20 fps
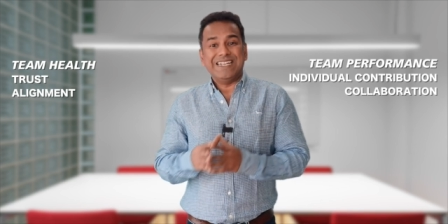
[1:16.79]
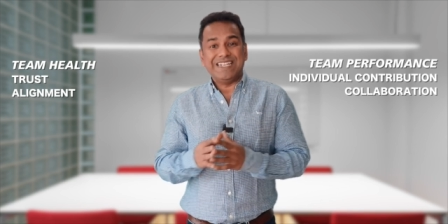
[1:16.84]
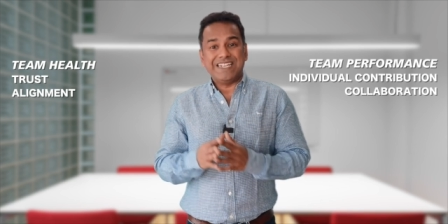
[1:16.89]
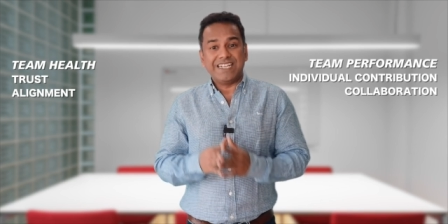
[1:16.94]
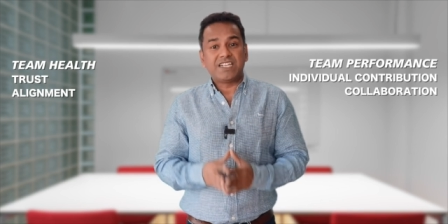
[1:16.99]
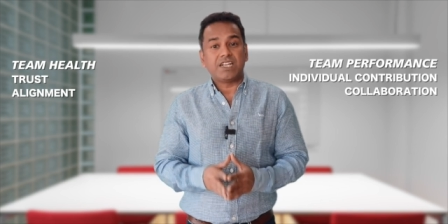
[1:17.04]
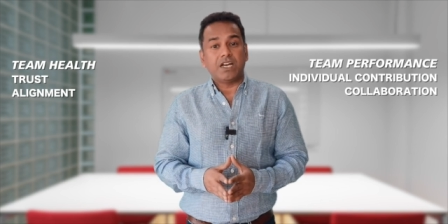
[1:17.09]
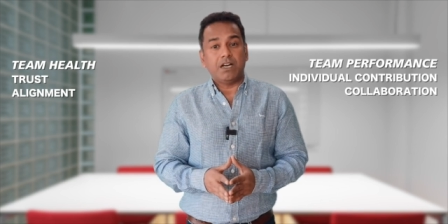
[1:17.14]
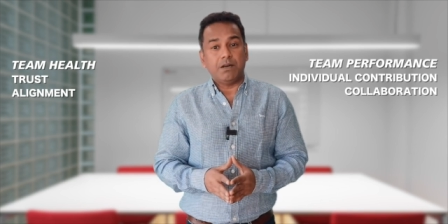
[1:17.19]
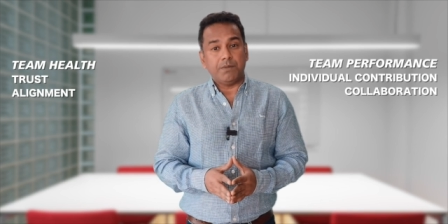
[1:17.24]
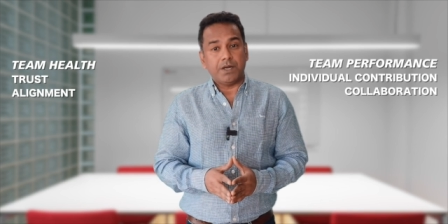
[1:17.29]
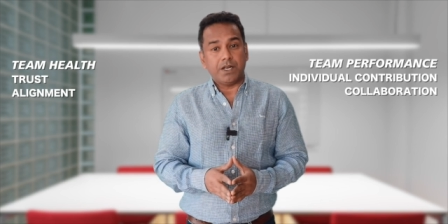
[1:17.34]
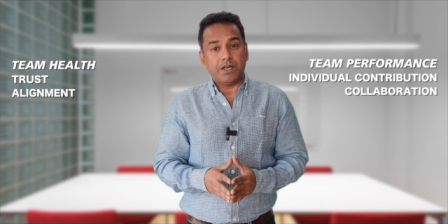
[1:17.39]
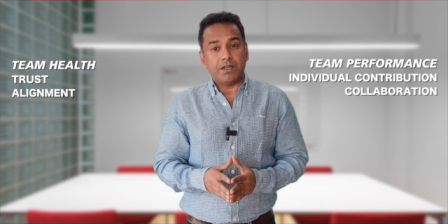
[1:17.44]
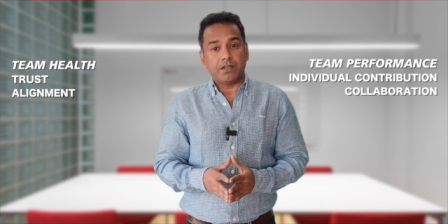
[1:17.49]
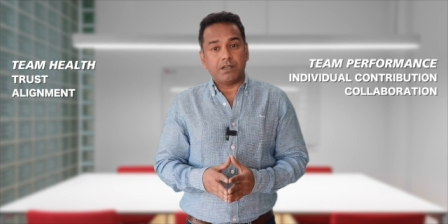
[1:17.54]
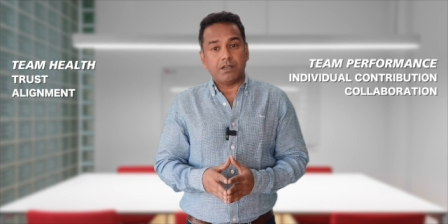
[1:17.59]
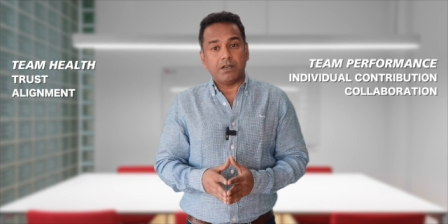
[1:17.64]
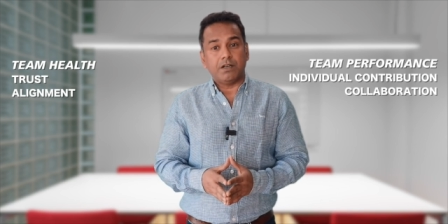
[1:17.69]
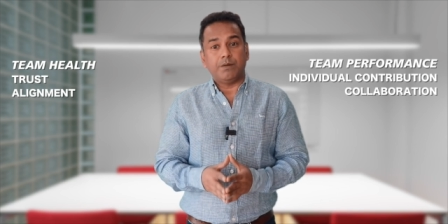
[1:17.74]

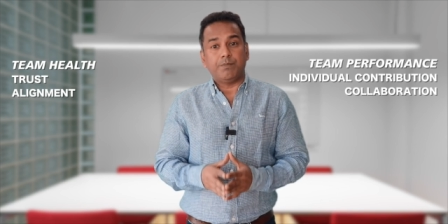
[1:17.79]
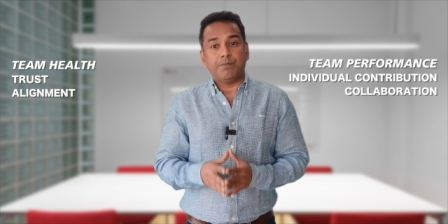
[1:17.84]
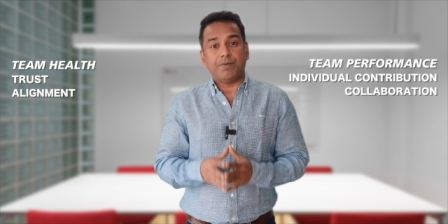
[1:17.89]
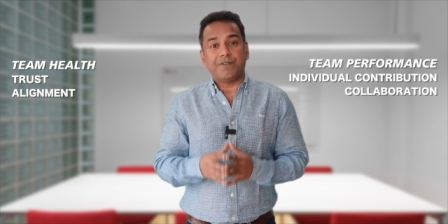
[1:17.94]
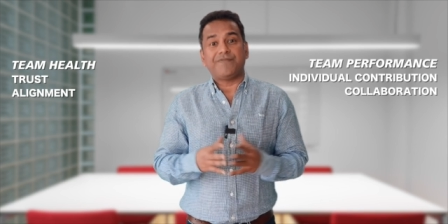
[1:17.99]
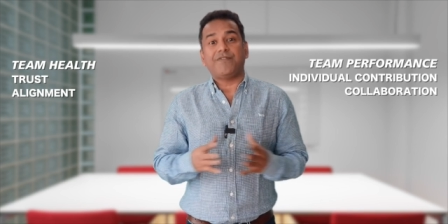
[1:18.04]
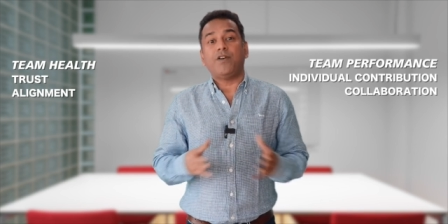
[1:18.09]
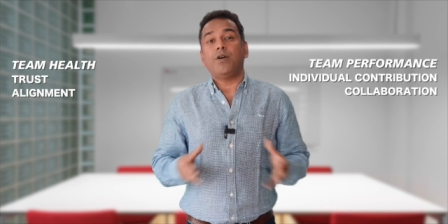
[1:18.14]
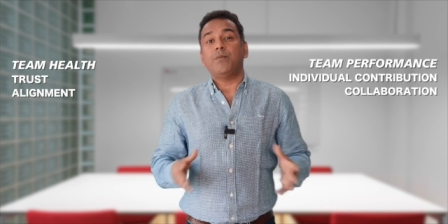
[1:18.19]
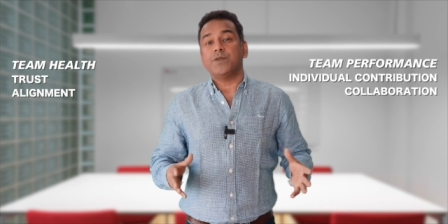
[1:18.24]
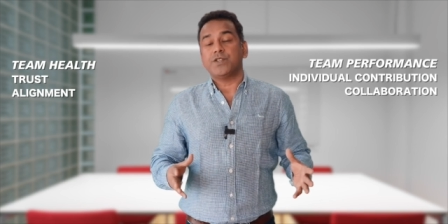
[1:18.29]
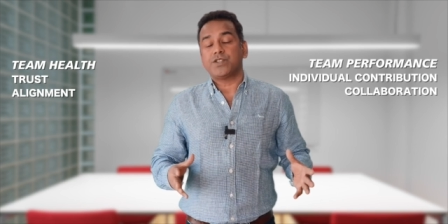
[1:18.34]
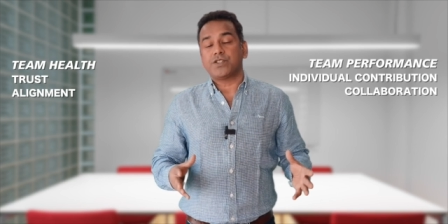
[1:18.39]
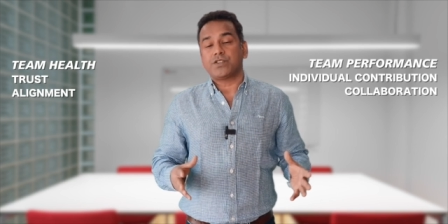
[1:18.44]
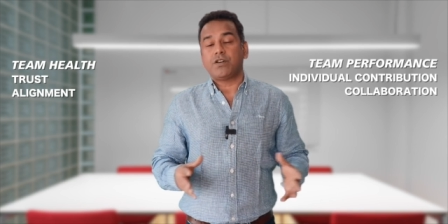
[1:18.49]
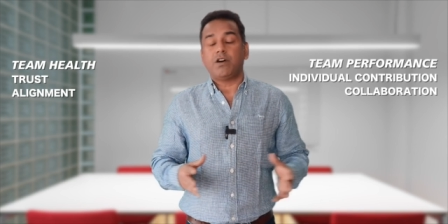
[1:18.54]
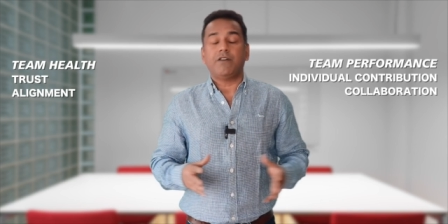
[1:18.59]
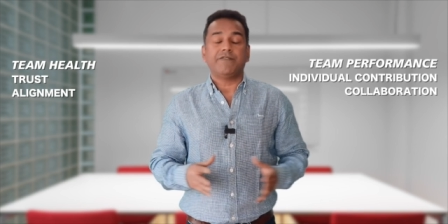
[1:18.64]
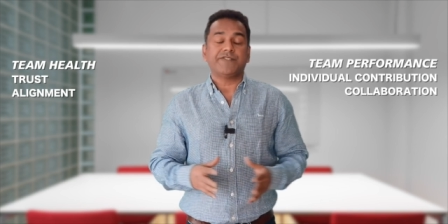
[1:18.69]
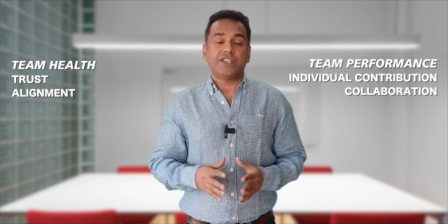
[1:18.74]
determine the
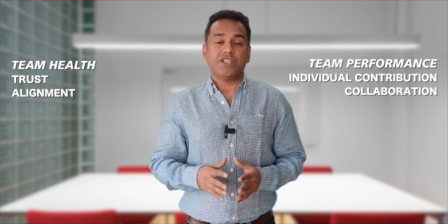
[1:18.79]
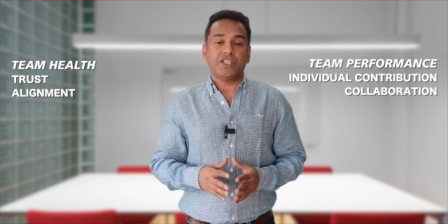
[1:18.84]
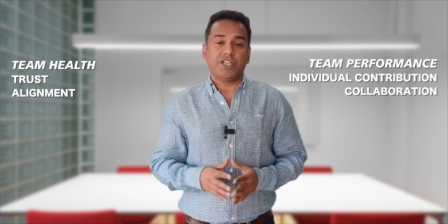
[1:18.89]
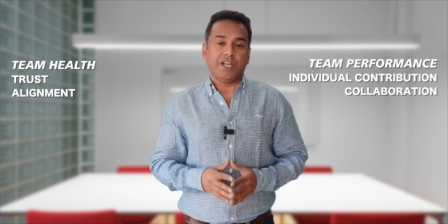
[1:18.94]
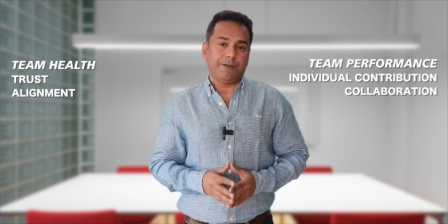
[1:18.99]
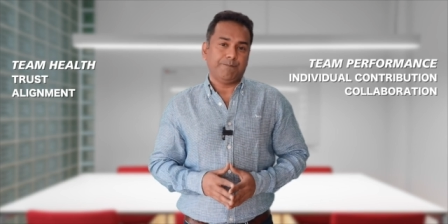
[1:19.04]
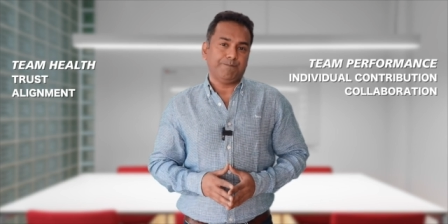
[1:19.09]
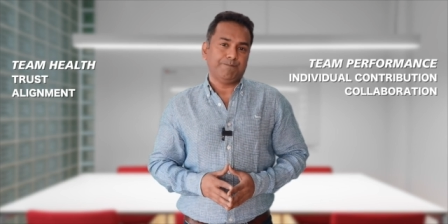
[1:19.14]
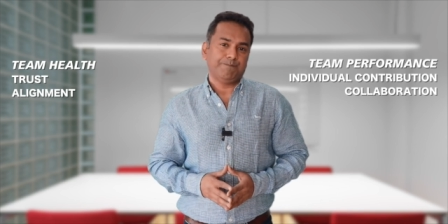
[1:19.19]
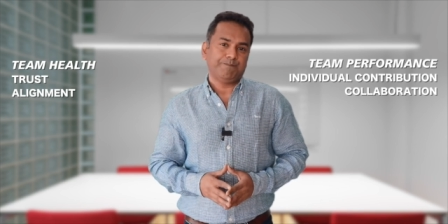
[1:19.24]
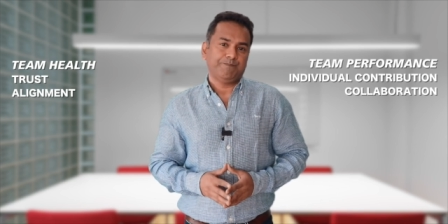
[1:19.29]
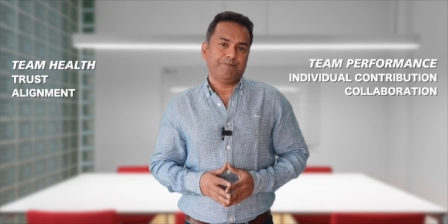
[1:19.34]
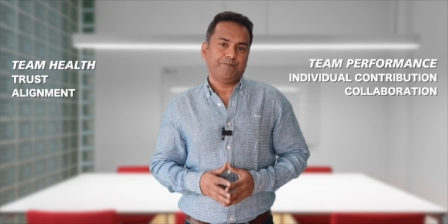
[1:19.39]
performance of the team.